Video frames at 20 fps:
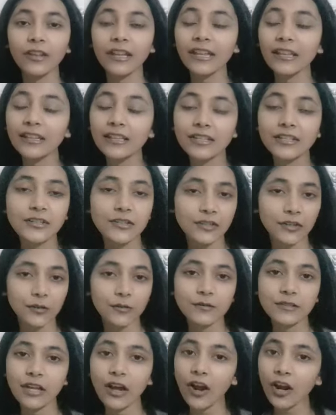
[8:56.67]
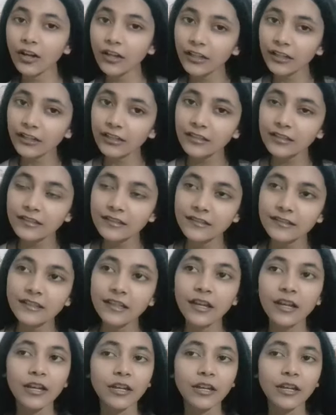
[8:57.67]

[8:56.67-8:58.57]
English news articles,